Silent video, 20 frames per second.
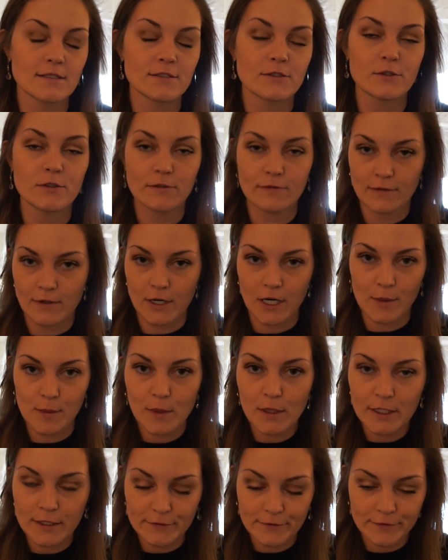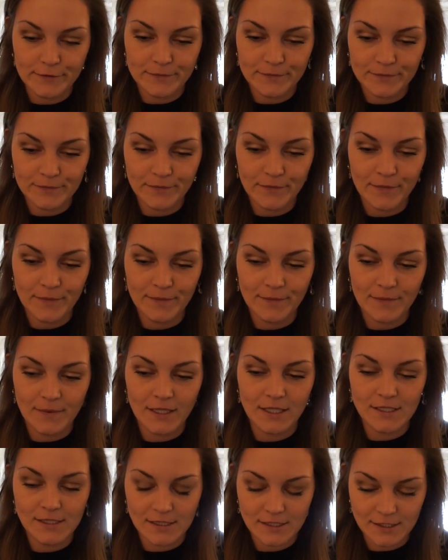too far, I believe.
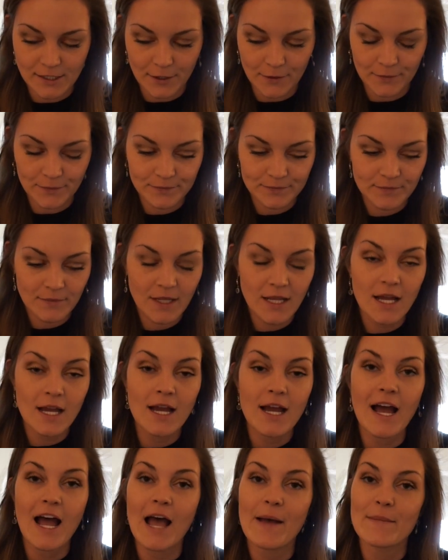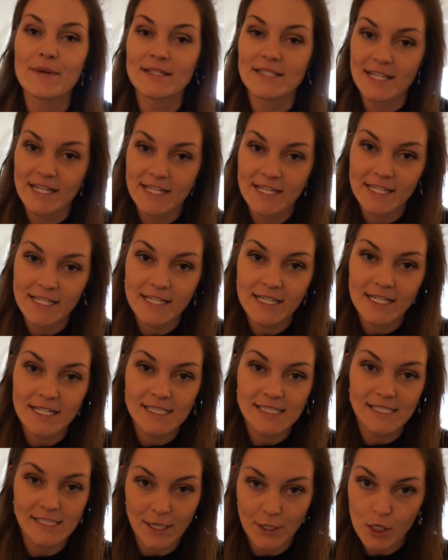So, I've been
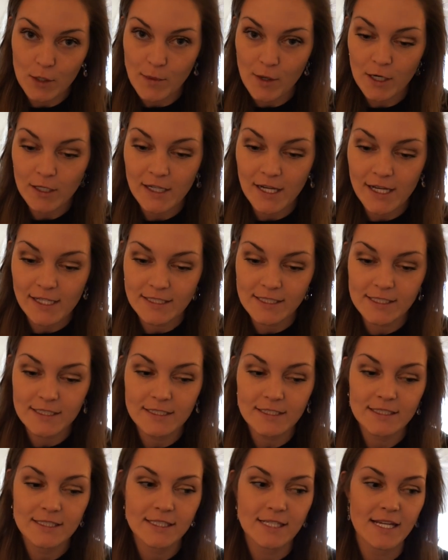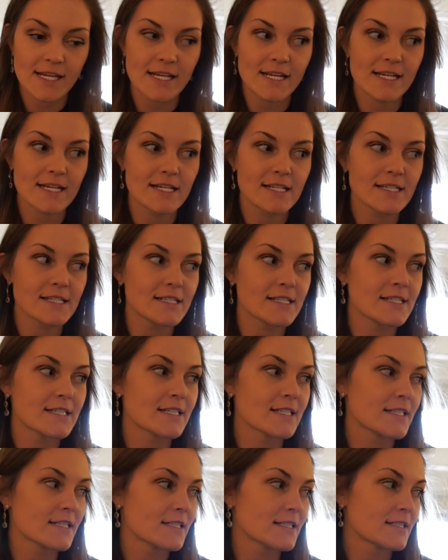taking cycle bar classes, and
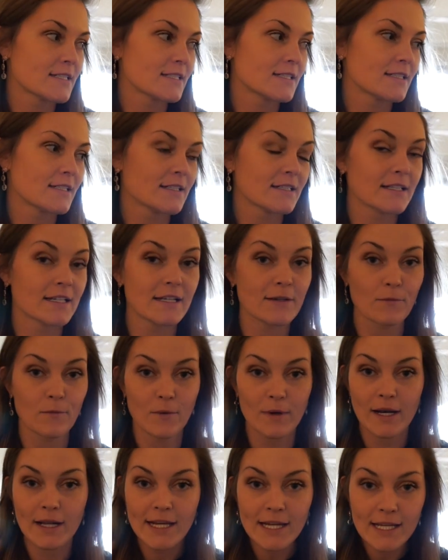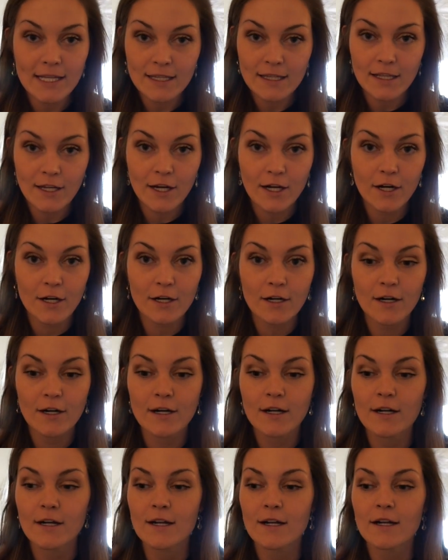when I get in there,
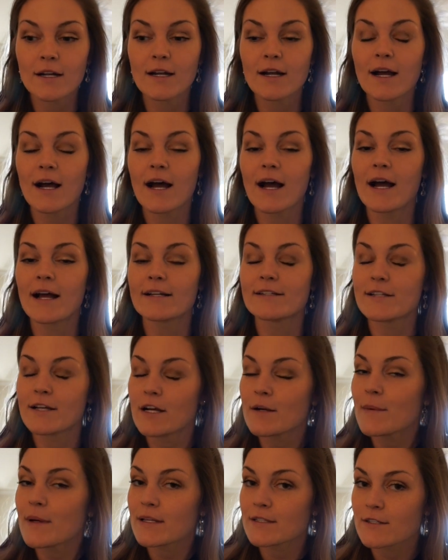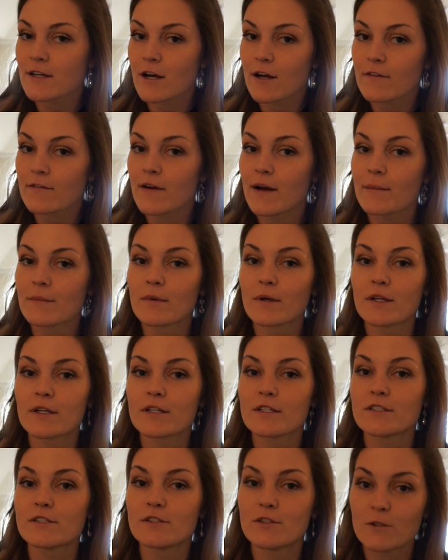I tell myself I'm
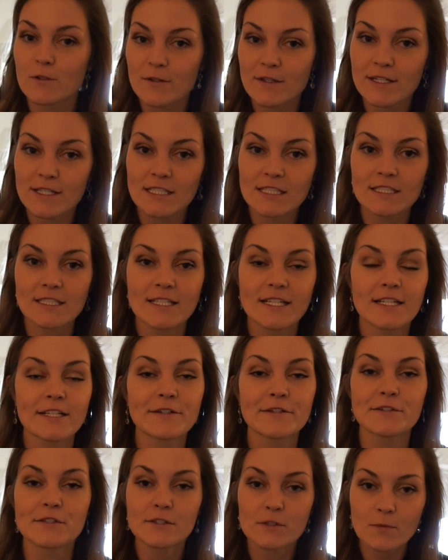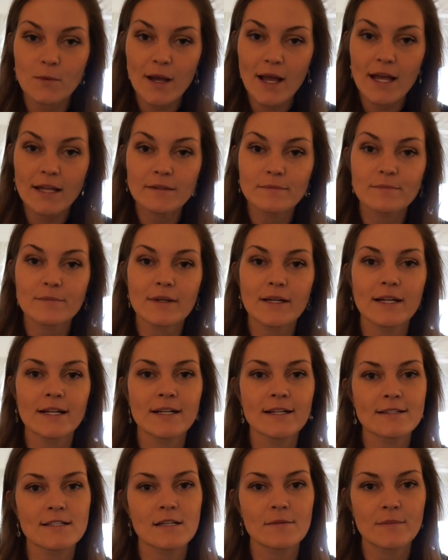gonna just do this to get a good sweat, but it
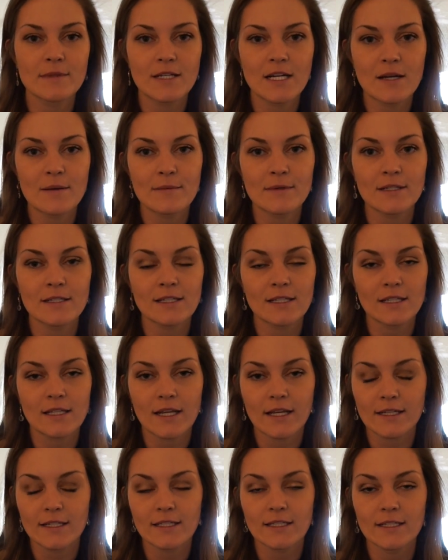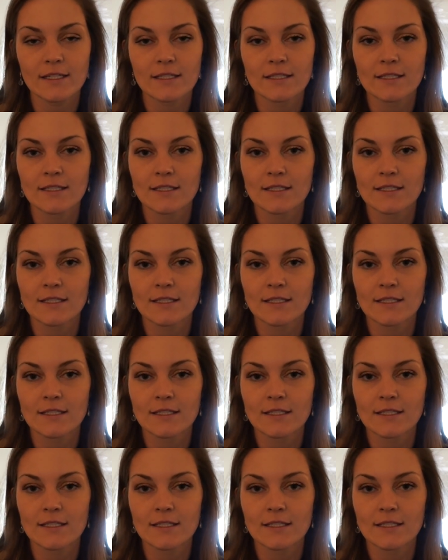ends up becoming like,